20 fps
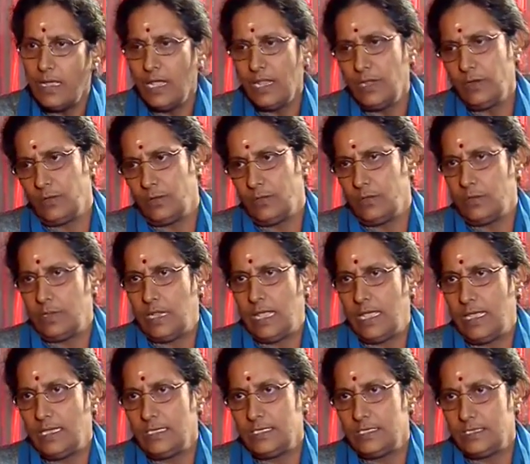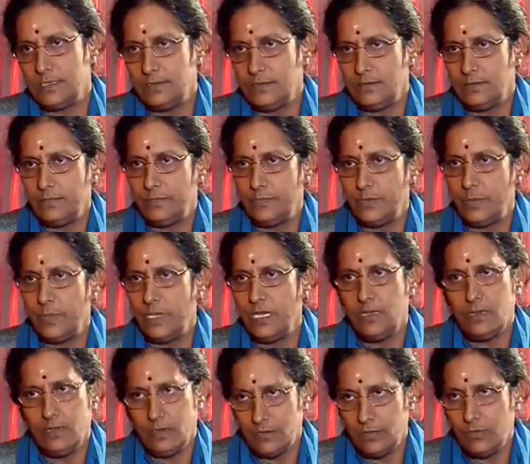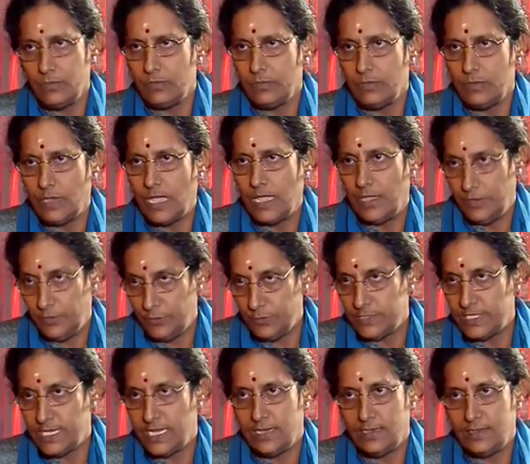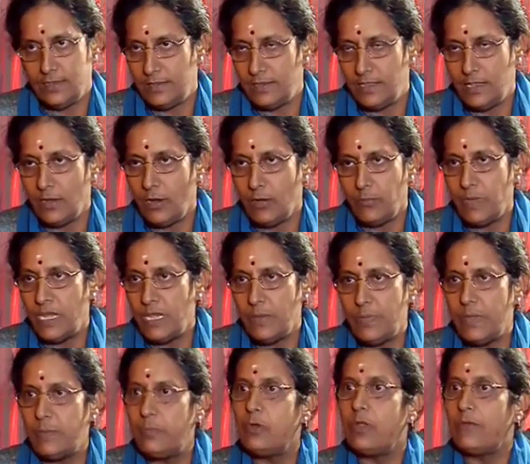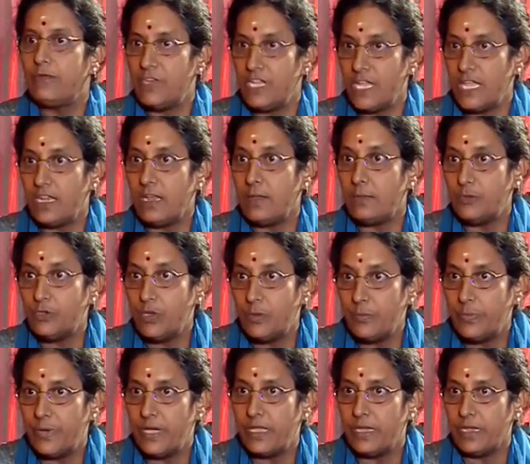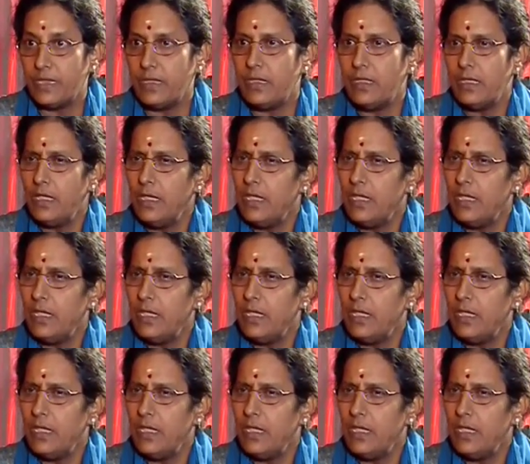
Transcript: I don't know, as uh, women, you, uh, you said, that not many people have taken up to umpiring.